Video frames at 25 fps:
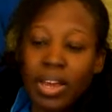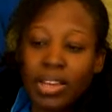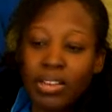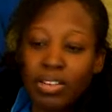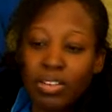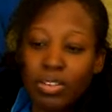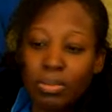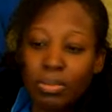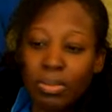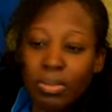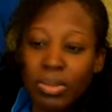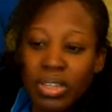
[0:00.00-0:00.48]

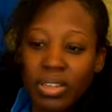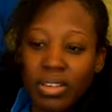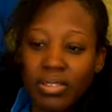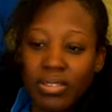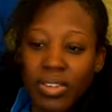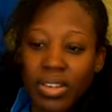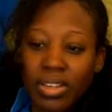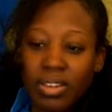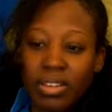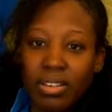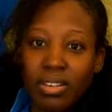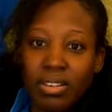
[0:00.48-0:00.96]
I do
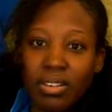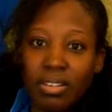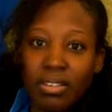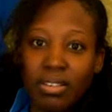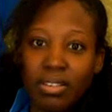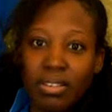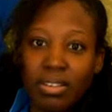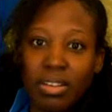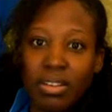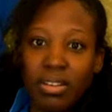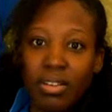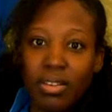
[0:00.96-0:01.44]
believe in
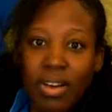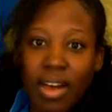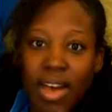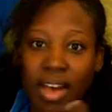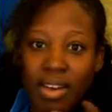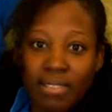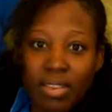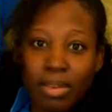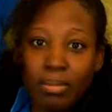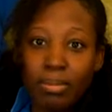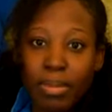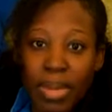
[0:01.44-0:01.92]

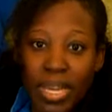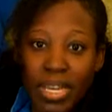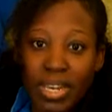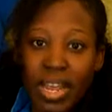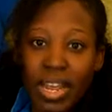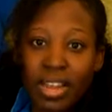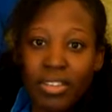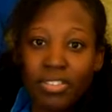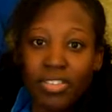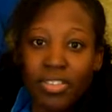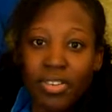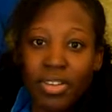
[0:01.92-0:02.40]
having my
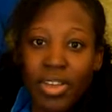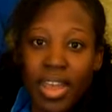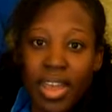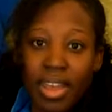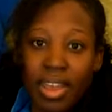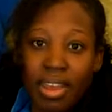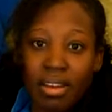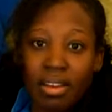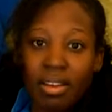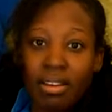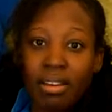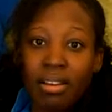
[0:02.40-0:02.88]
natural
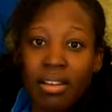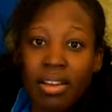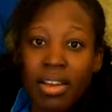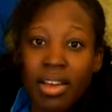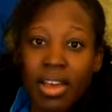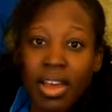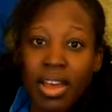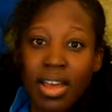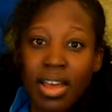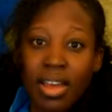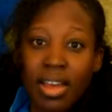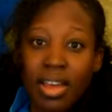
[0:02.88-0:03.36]
hair
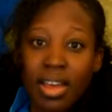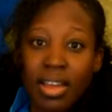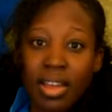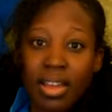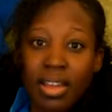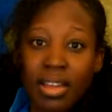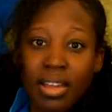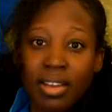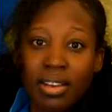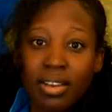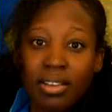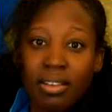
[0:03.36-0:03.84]

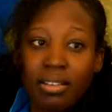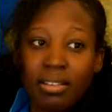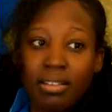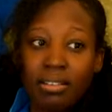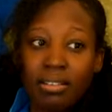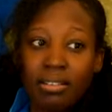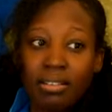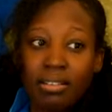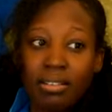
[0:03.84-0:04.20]
and